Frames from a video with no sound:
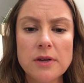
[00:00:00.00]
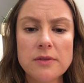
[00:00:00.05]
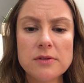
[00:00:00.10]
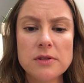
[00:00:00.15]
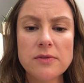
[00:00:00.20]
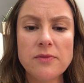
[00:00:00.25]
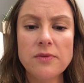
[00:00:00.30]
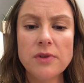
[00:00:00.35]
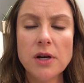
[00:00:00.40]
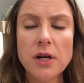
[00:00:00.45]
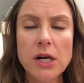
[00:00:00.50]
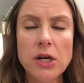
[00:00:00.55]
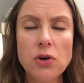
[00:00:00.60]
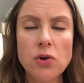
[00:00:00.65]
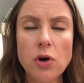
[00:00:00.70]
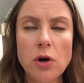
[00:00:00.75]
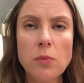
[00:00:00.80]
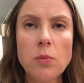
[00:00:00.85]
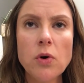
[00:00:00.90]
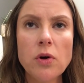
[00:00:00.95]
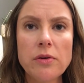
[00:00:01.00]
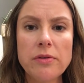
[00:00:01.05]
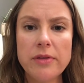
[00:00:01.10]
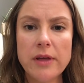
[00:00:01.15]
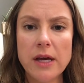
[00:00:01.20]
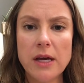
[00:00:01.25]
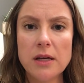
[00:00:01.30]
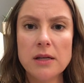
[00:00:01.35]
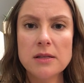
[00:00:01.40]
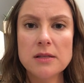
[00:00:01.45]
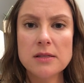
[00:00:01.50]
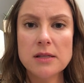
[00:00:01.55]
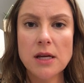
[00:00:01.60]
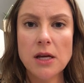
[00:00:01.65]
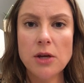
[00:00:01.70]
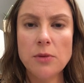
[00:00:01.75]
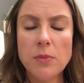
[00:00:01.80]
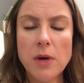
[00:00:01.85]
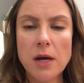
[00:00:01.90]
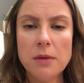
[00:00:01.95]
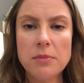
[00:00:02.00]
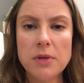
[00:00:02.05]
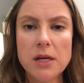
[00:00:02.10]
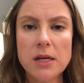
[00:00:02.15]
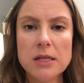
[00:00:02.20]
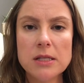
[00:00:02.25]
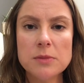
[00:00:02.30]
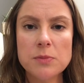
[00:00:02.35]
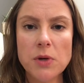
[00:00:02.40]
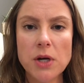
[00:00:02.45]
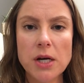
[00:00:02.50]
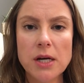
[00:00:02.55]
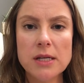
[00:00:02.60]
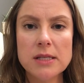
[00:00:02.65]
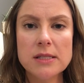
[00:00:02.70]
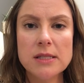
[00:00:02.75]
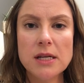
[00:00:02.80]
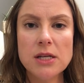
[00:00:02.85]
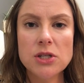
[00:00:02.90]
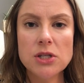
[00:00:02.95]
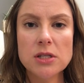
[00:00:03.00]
some very normal things that you might be experiencing,